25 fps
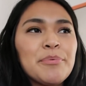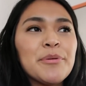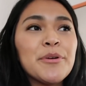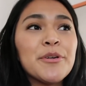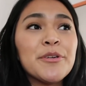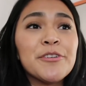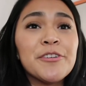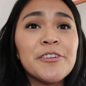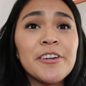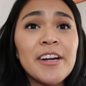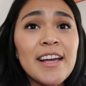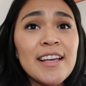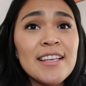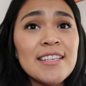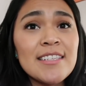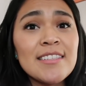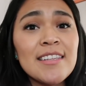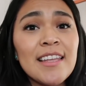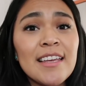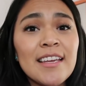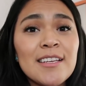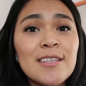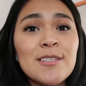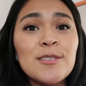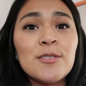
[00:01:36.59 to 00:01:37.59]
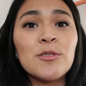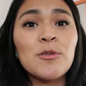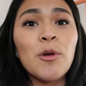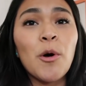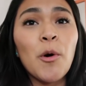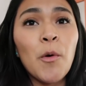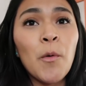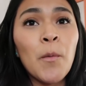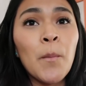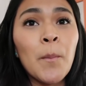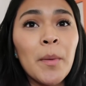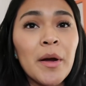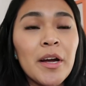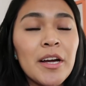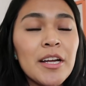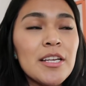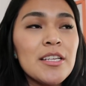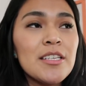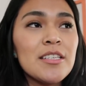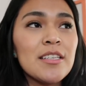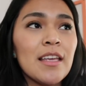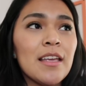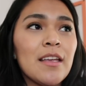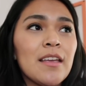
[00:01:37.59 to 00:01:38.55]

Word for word: progressed like so much.